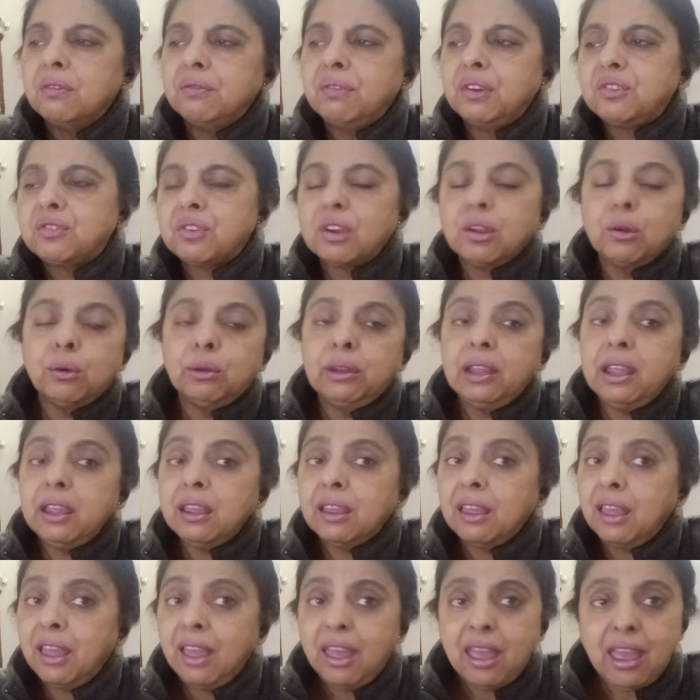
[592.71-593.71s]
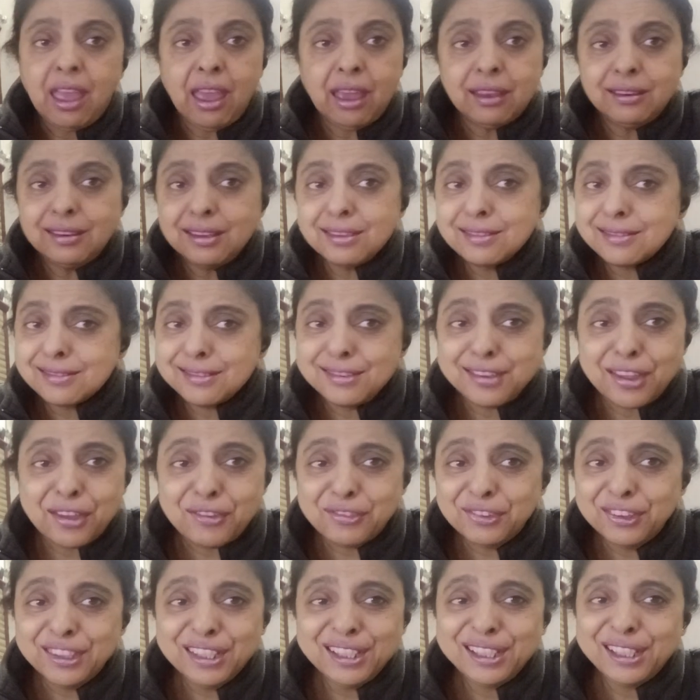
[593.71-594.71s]
vitriolic, and it's
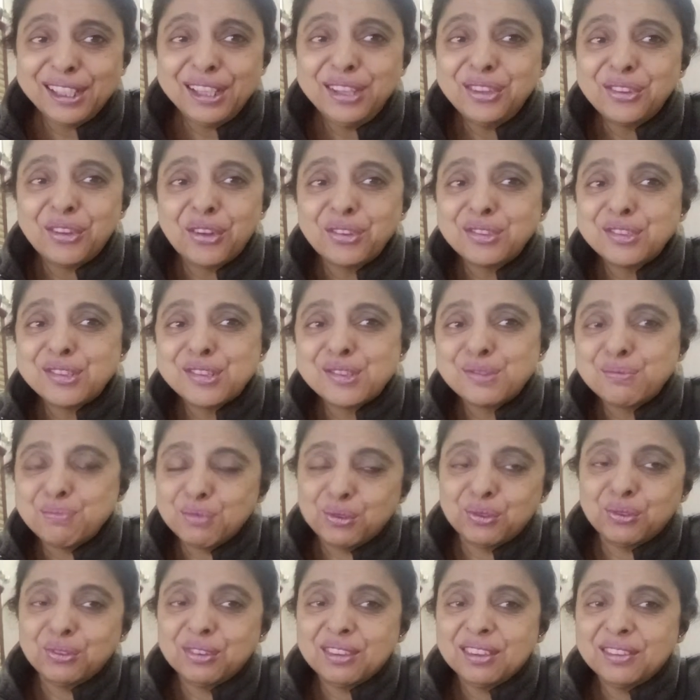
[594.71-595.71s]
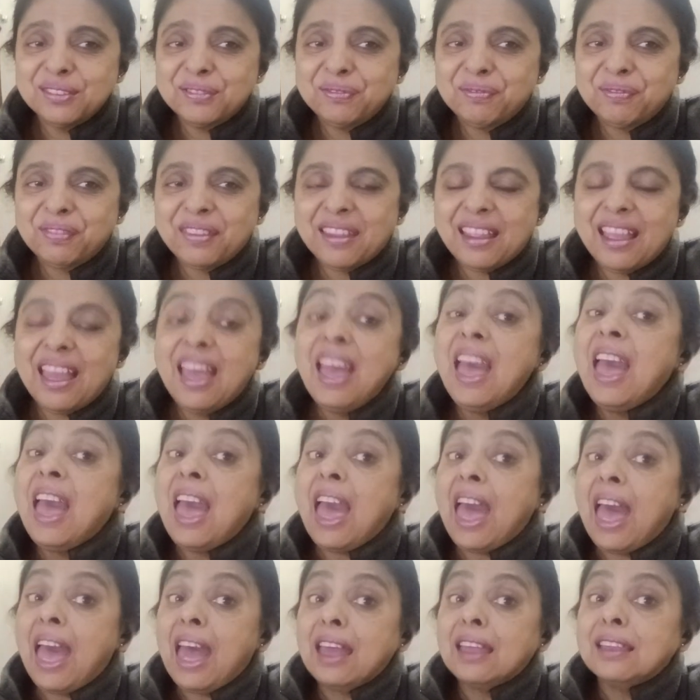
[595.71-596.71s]
definitely not smooth.
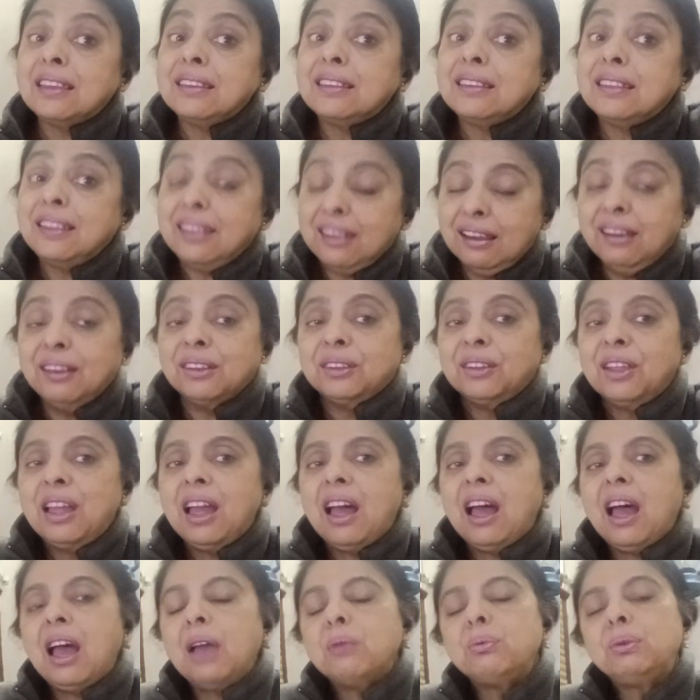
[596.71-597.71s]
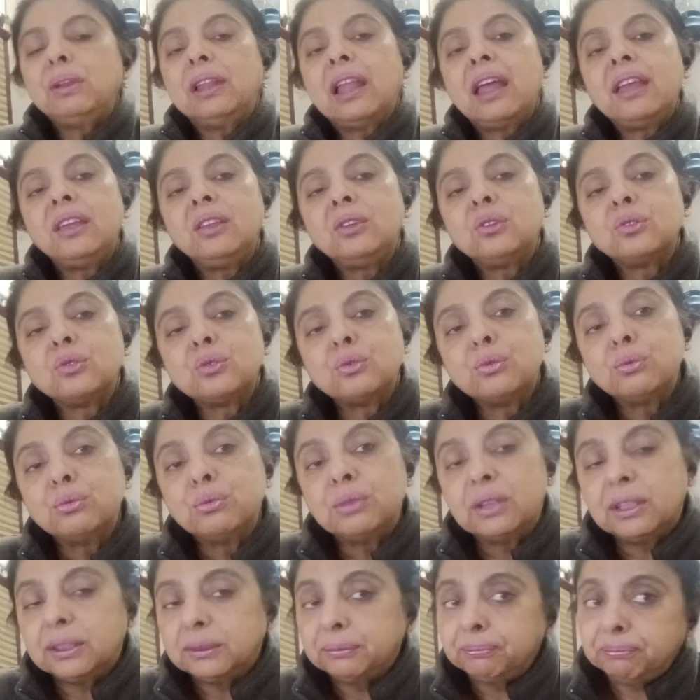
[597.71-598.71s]
And here I would like
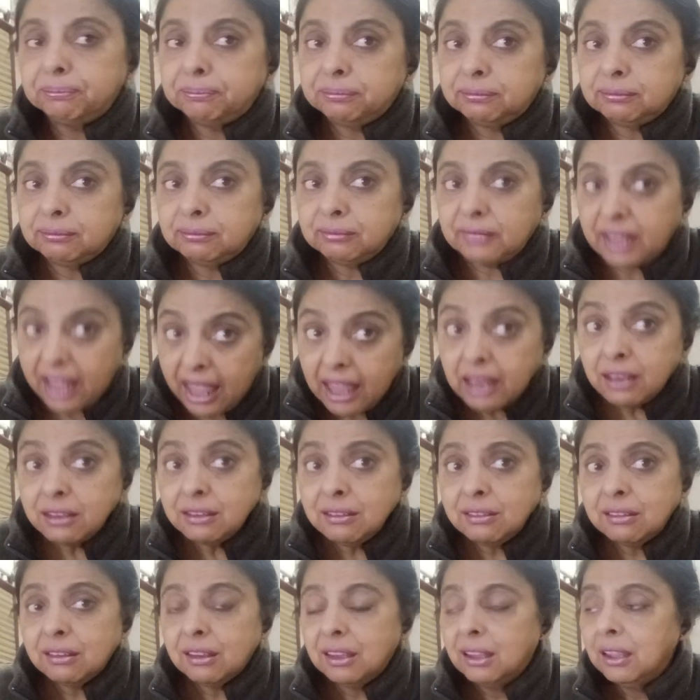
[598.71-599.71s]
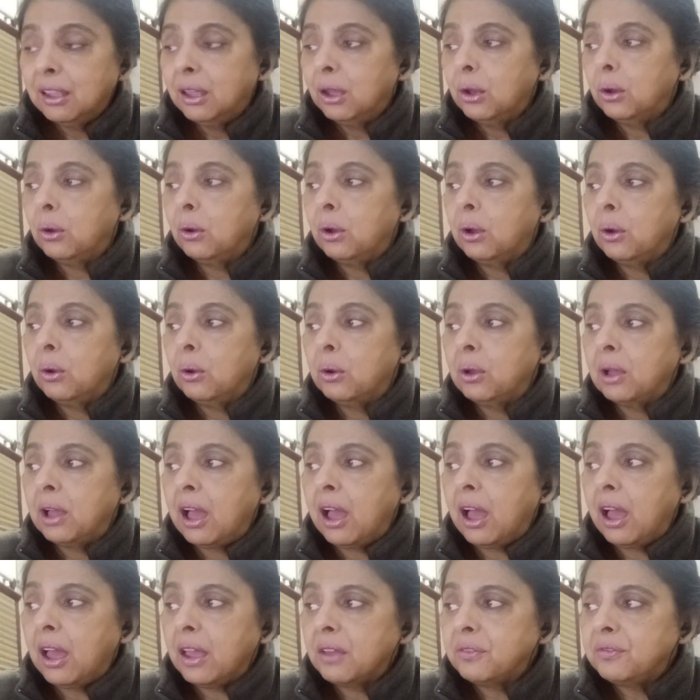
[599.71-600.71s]
to uh, end
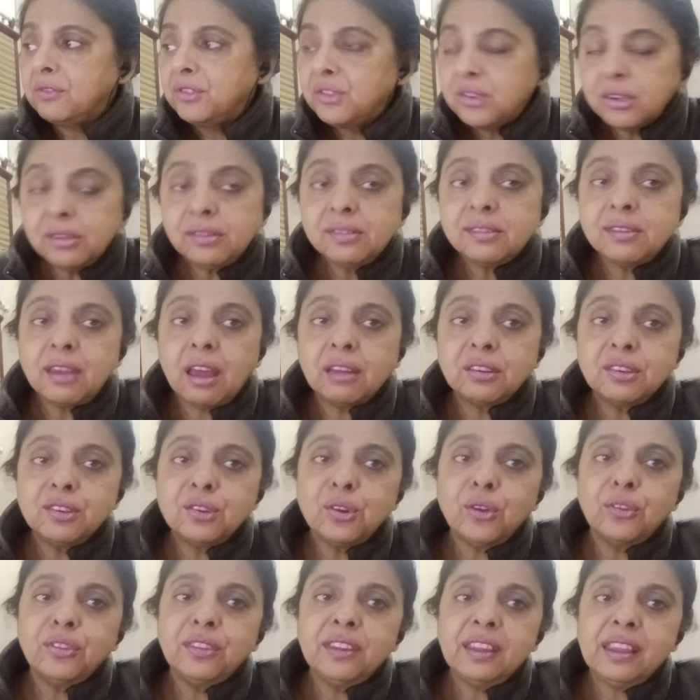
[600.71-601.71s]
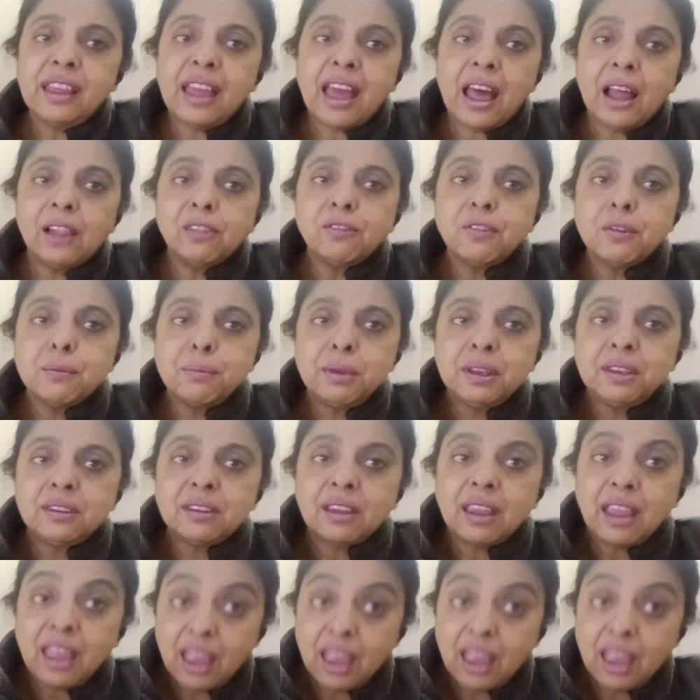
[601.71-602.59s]
I've just started on the alphabet